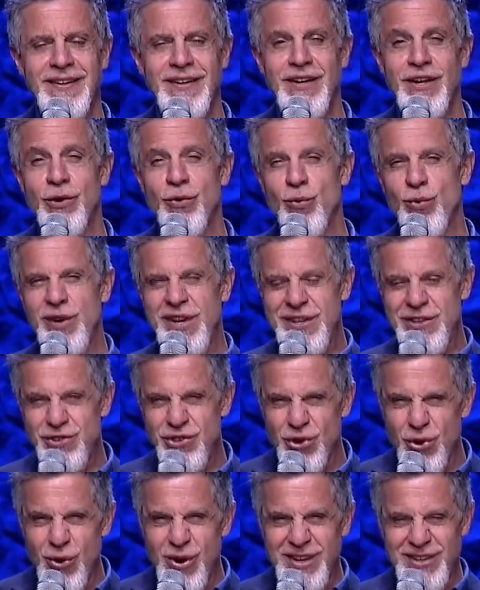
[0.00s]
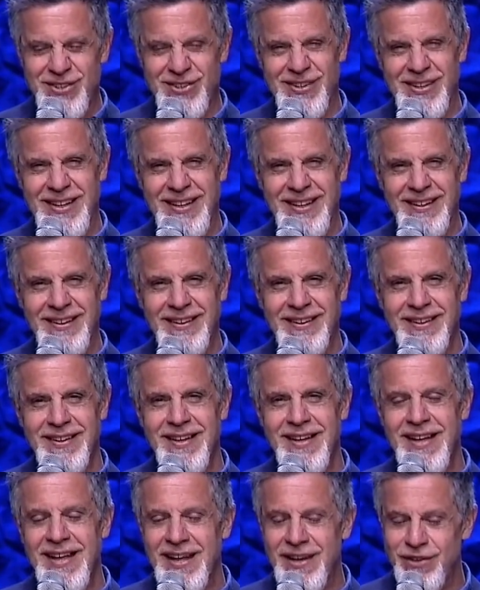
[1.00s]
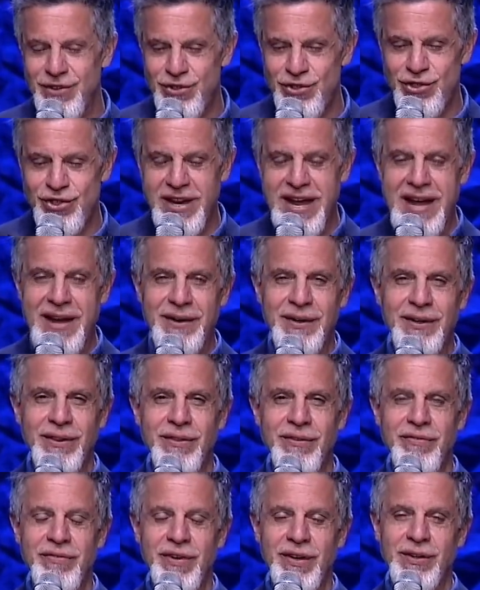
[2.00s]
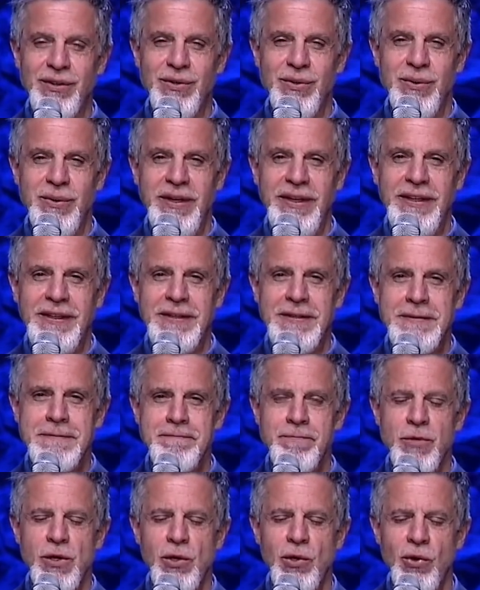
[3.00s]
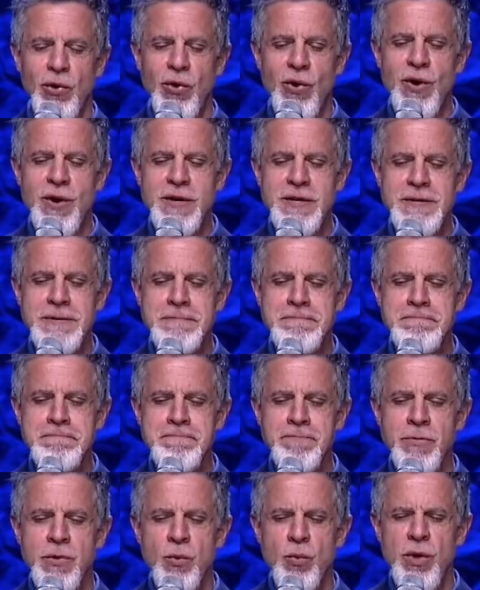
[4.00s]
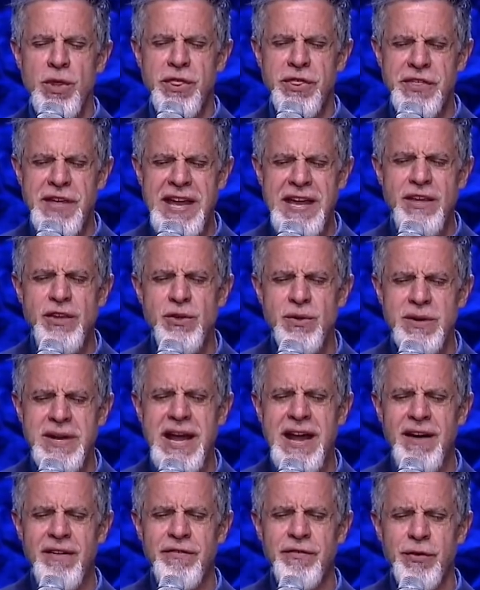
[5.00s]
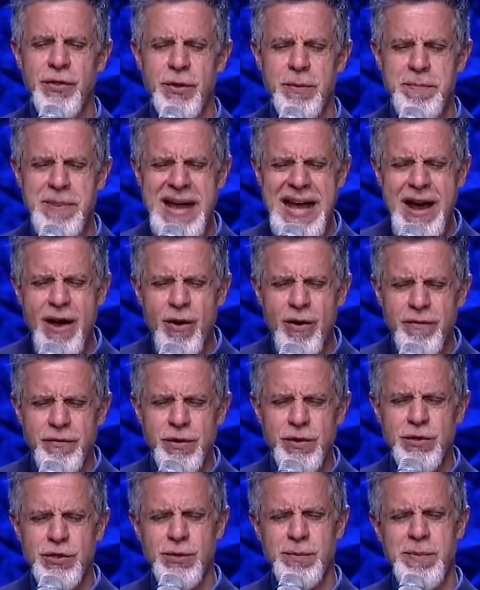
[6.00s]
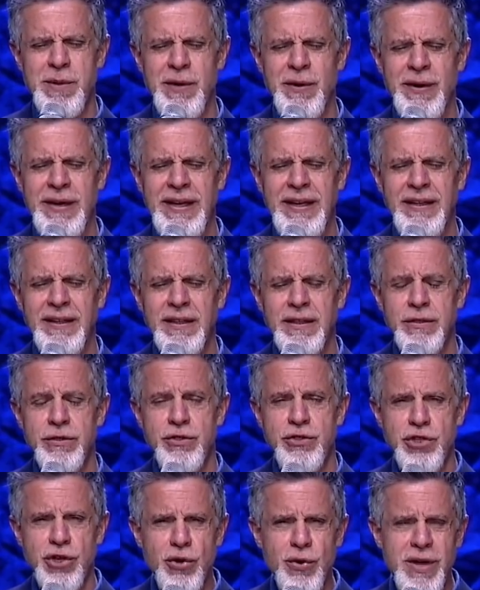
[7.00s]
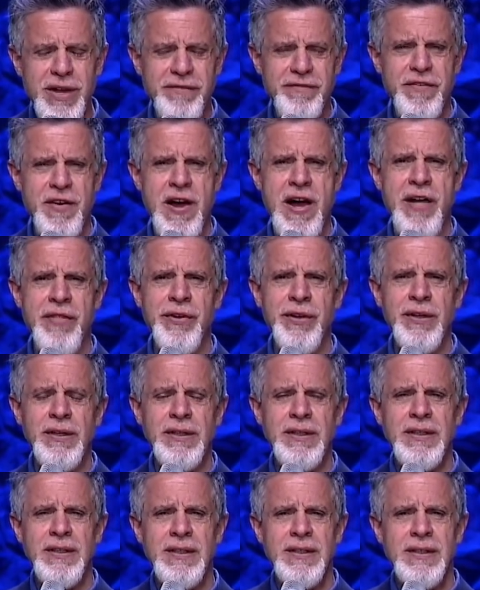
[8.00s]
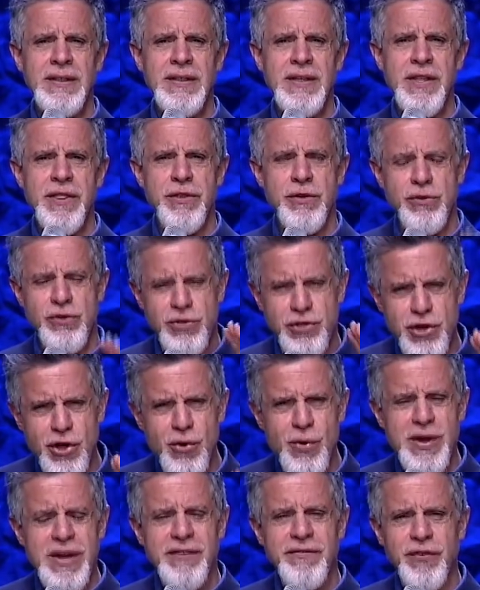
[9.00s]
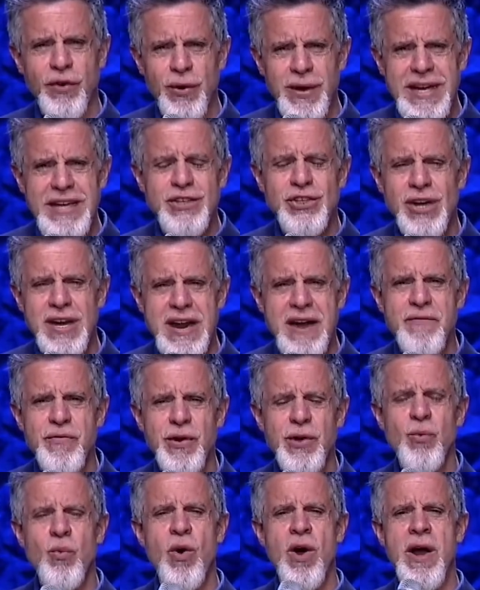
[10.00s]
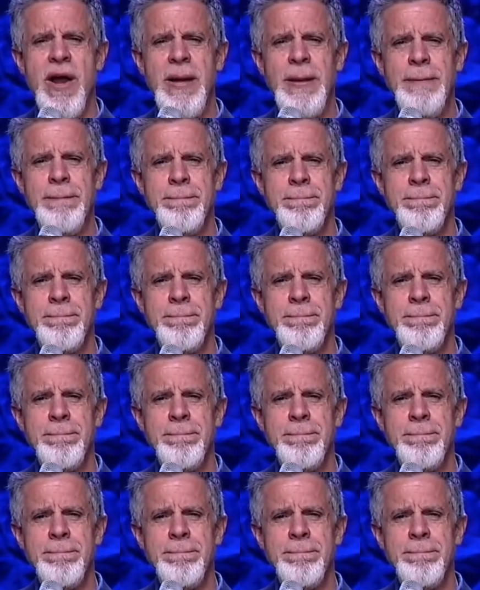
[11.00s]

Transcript: rejoicing and shouting the victory. Lord, we thank you now for the power of your Spirit. Do it, Father. Do it for each and every one.